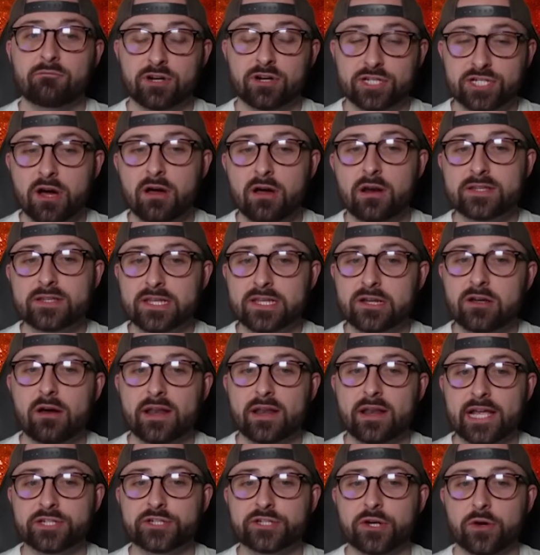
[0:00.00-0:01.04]
Richarlison,
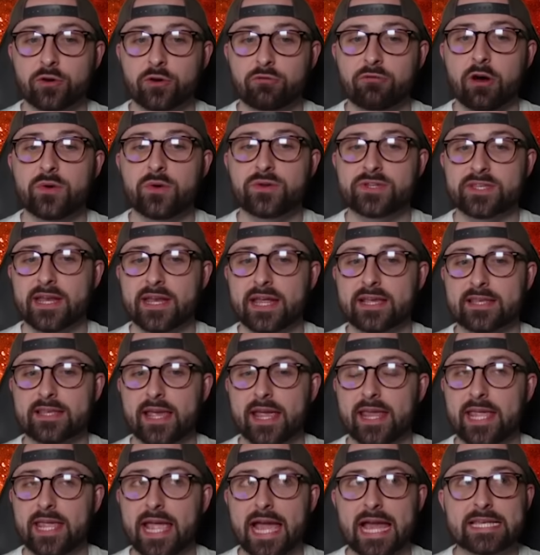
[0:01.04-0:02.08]
Garnacho, Gross and Eze.